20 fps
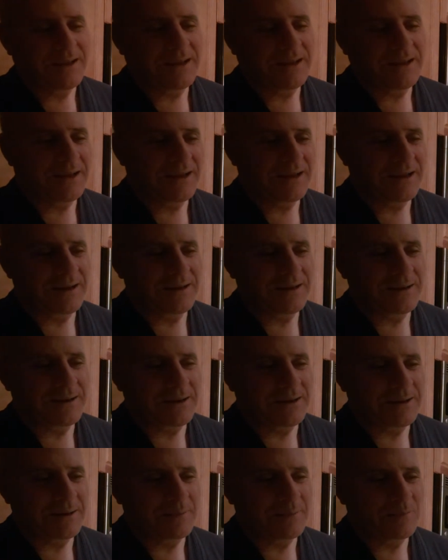And
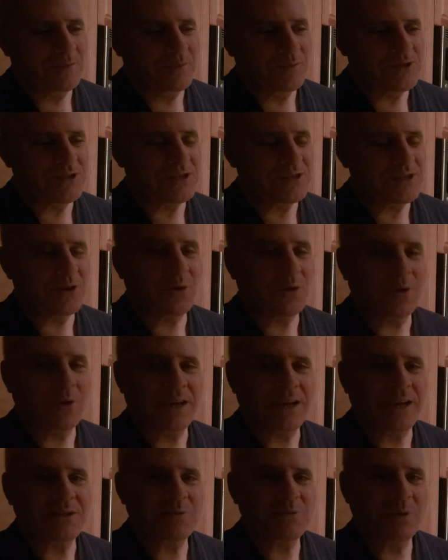she said, oh,
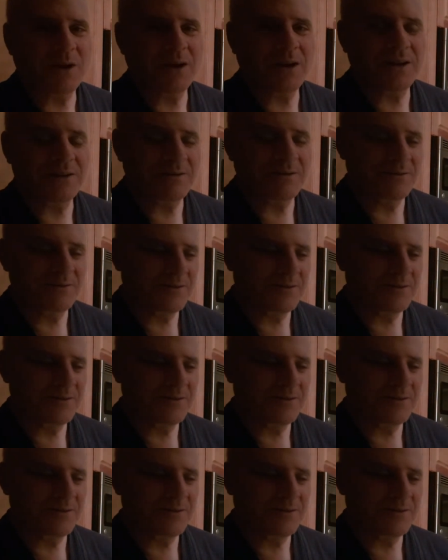guess what?